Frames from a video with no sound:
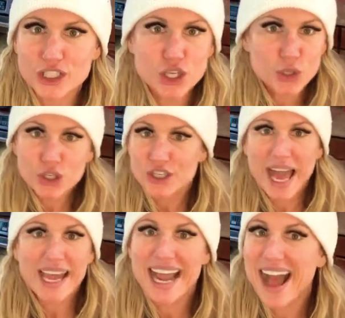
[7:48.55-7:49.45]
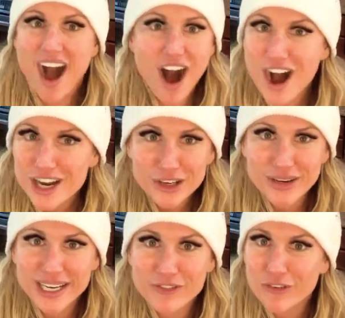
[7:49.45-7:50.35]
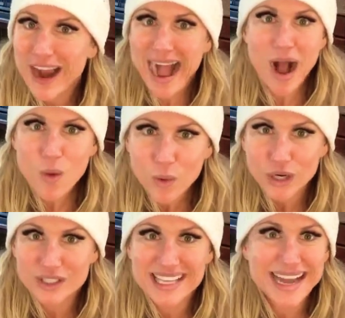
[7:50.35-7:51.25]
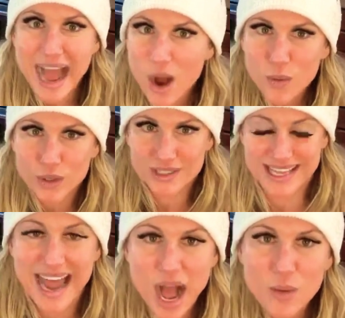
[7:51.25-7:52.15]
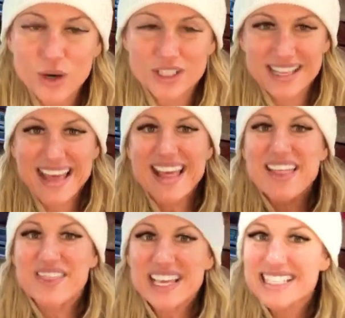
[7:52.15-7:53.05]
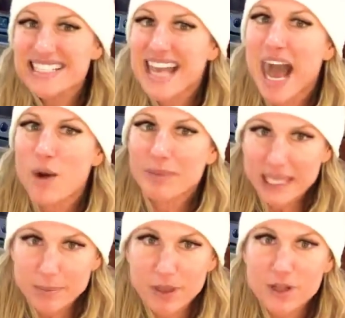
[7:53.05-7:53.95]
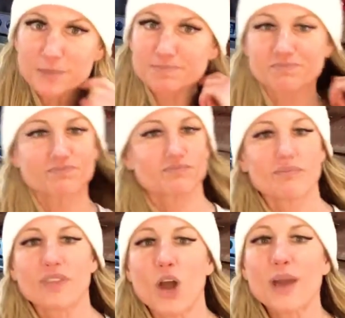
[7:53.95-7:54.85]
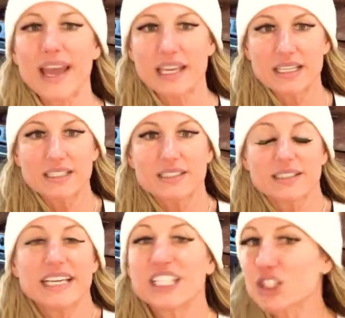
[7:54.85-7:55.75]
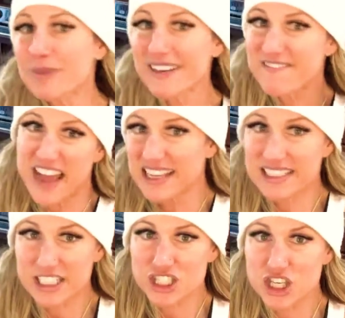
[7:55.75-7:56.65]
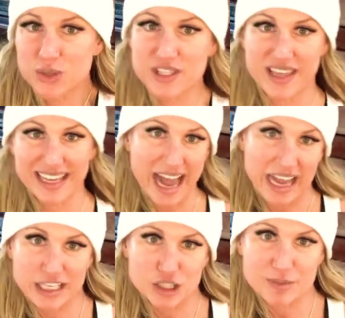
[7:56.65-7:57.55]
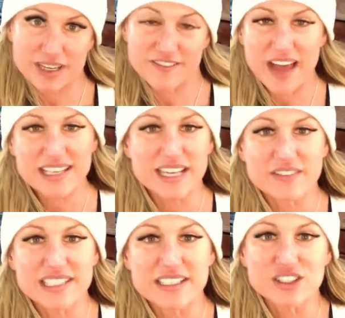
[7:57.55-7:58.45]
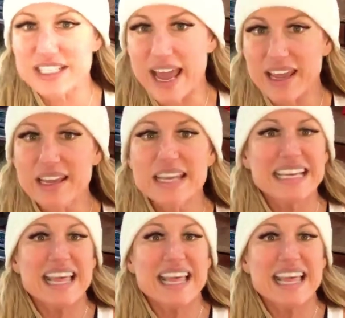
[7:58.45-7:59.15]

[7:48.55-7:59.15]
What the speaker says: So you're not hungry for hours and hours and hours. This is how people, okay, intermittent fasting is a huge thing, and I intermittent fast every single day.